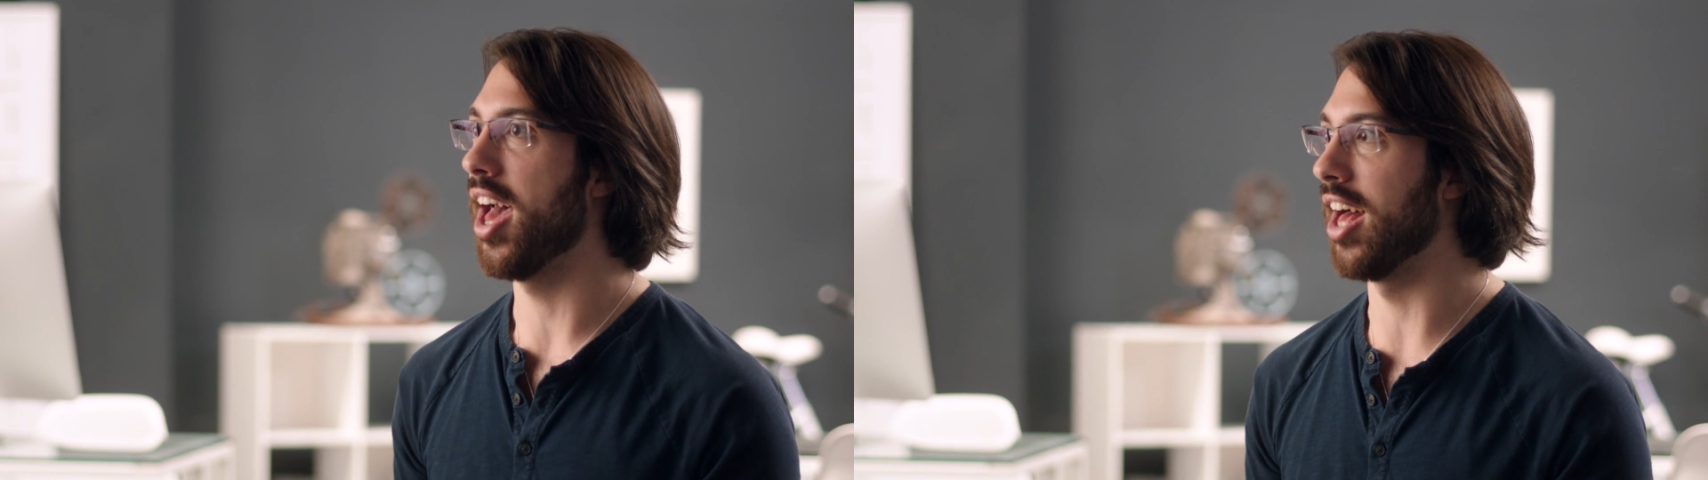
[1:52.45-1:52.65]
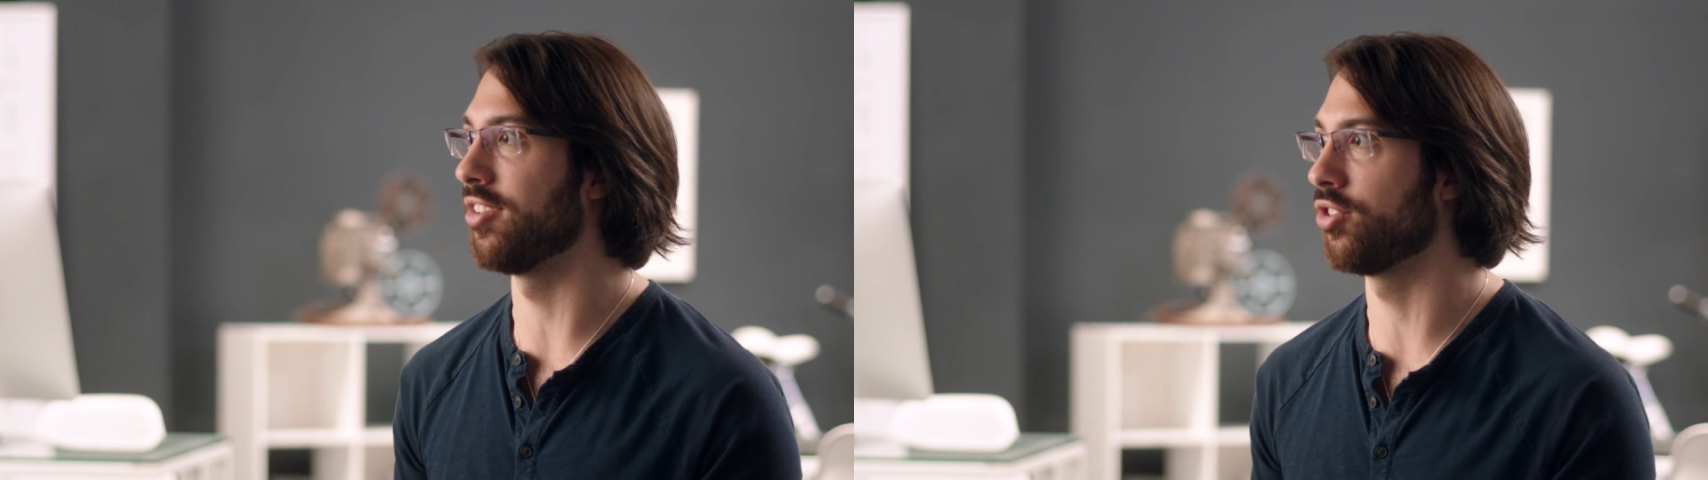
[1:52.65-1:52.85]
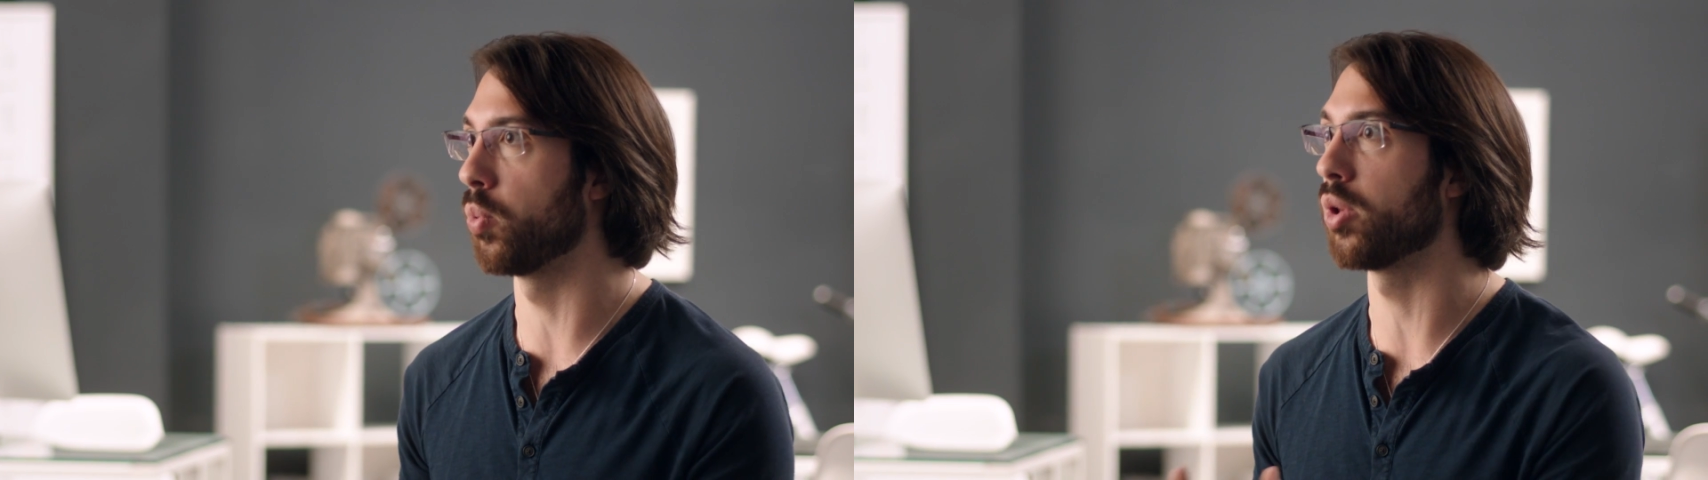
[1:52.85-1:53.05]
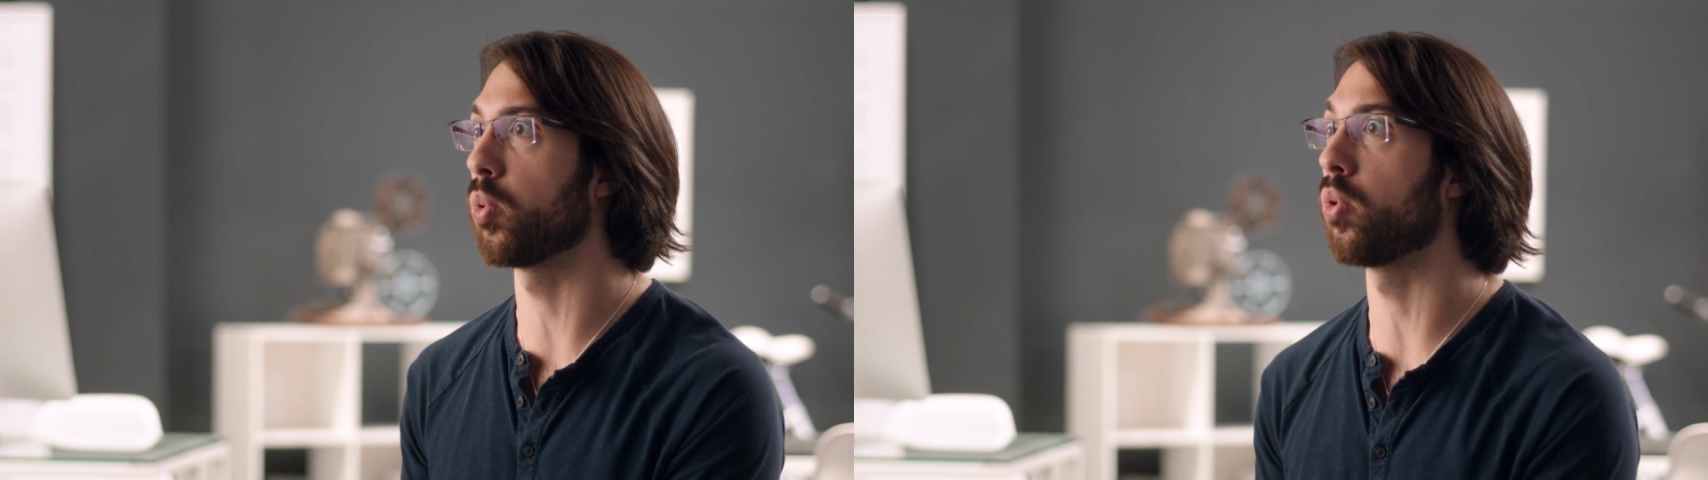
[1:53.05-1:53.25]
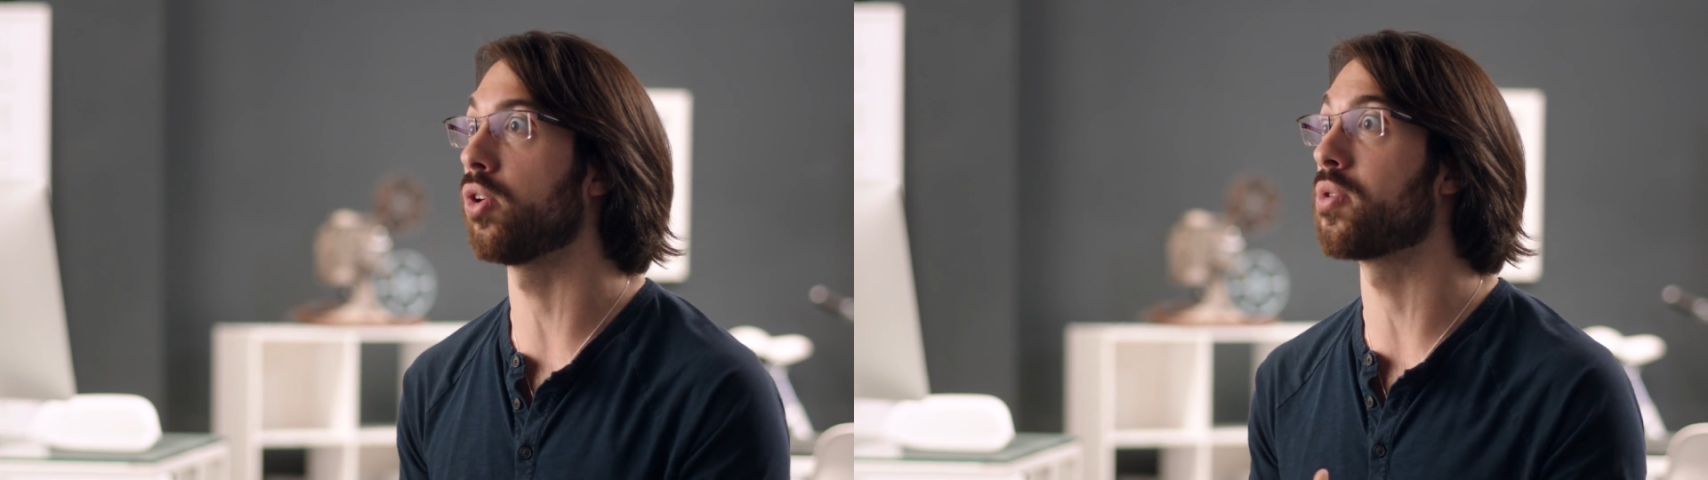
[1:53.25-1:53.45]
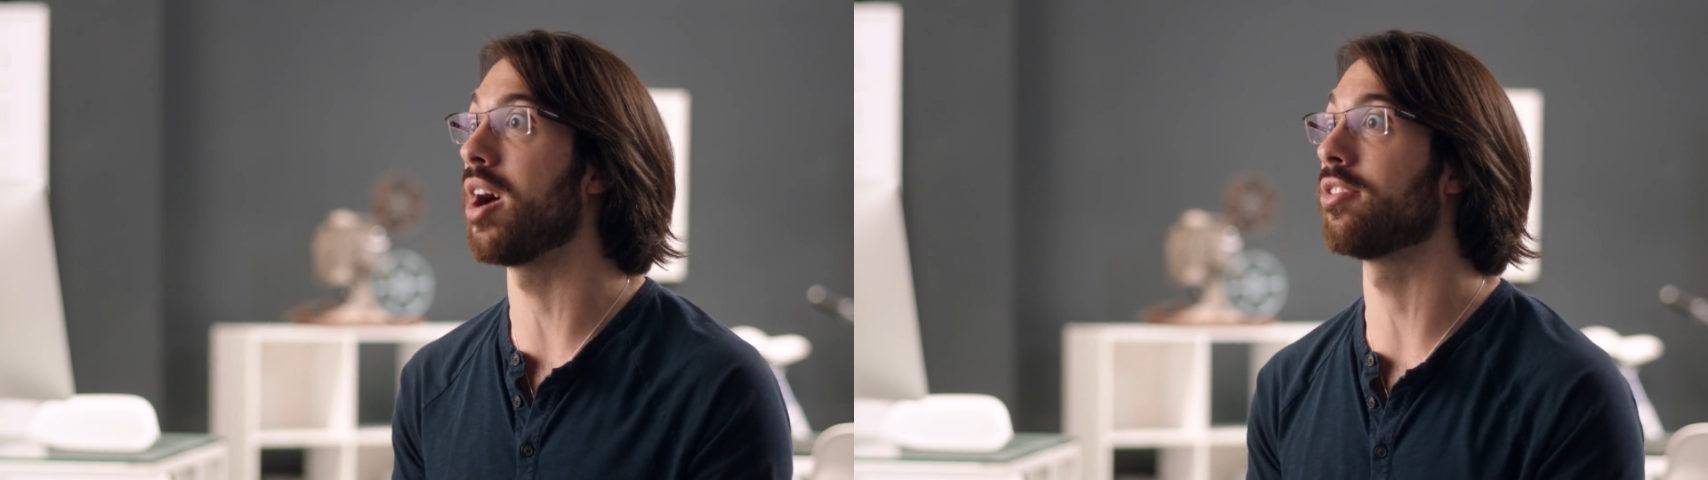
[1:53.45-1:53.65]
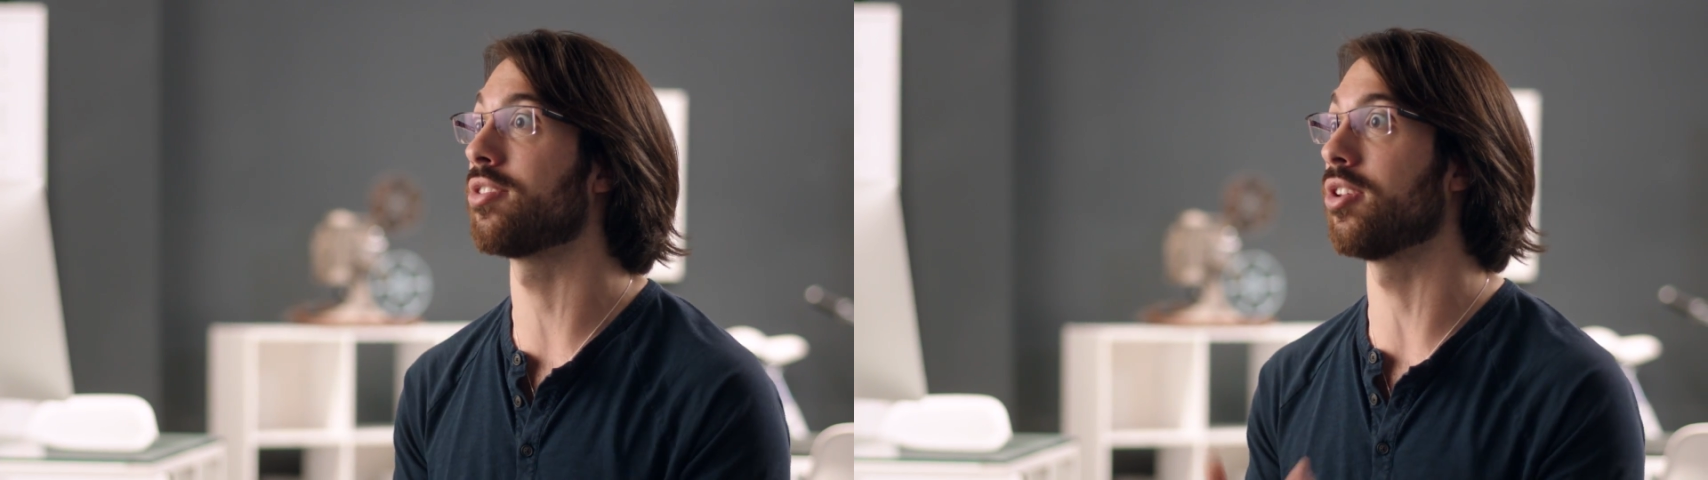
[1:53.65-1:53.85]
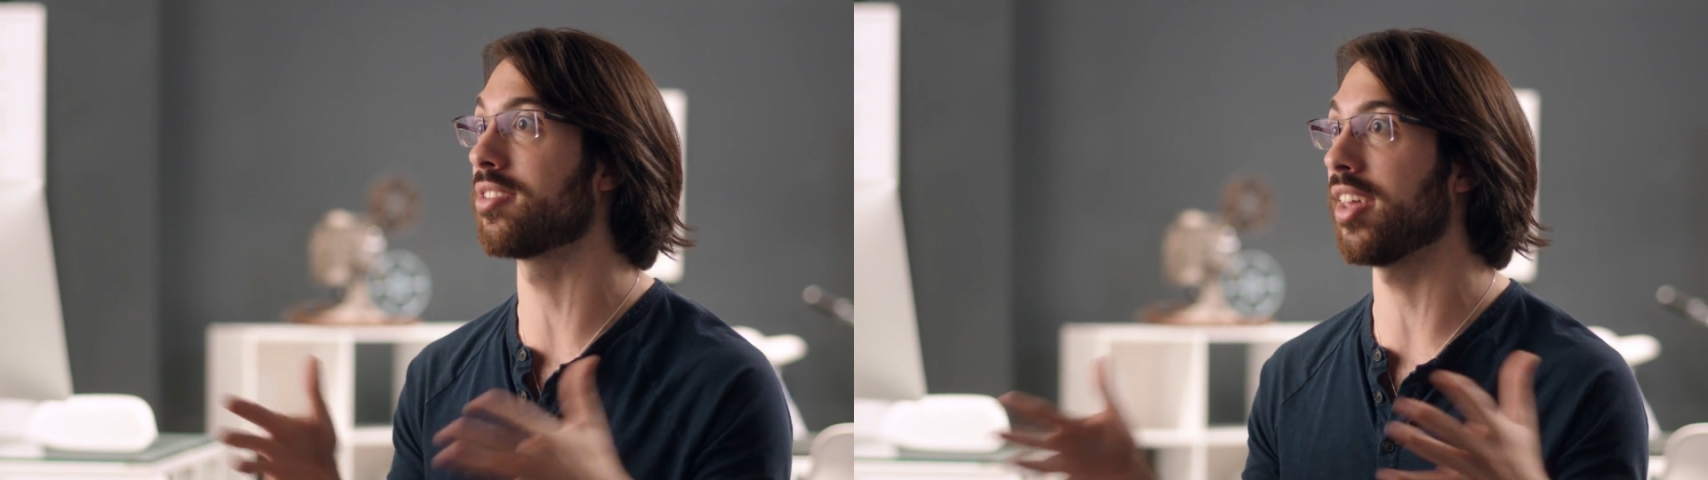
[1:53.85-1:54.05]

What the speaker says: as to what the world around us looks